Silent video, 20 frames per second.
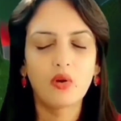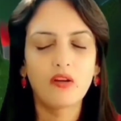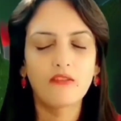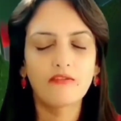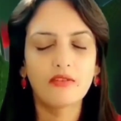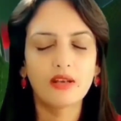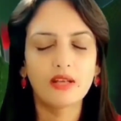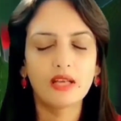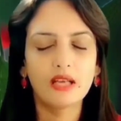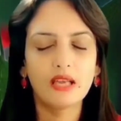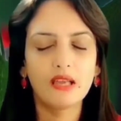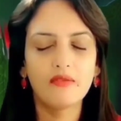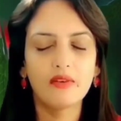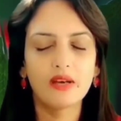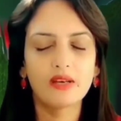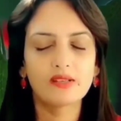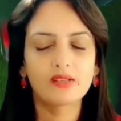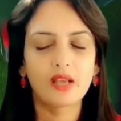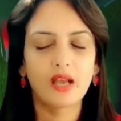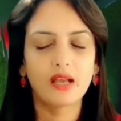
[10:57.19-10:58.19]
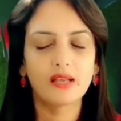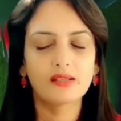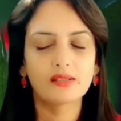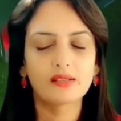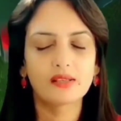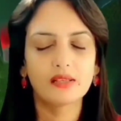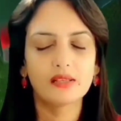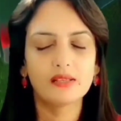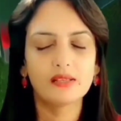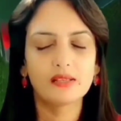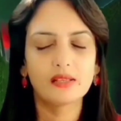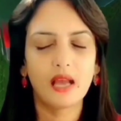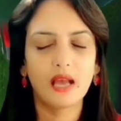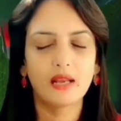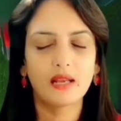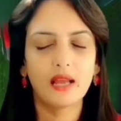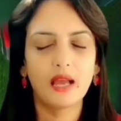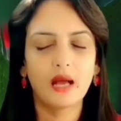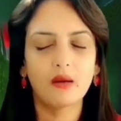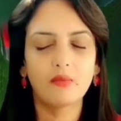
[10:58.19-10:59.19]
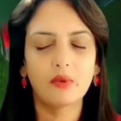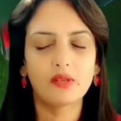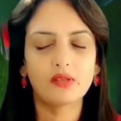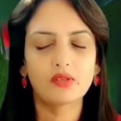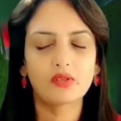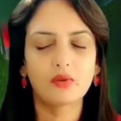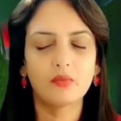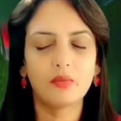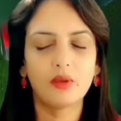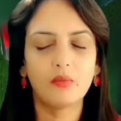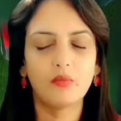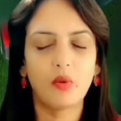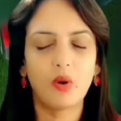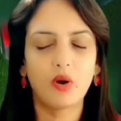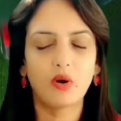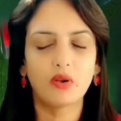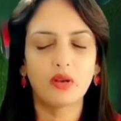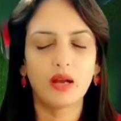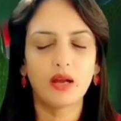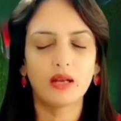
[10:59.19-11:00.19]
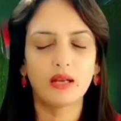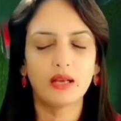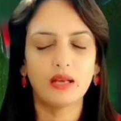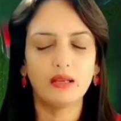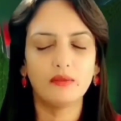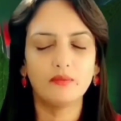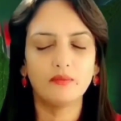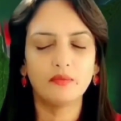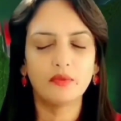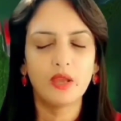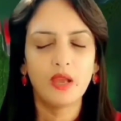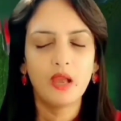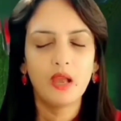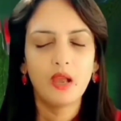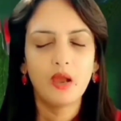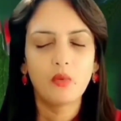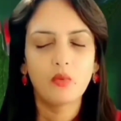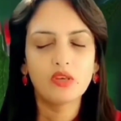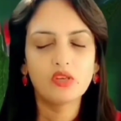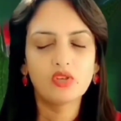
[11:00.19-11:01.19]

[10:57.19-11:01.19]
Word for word: O oh Lord, forgive us our sins and help us to be born again.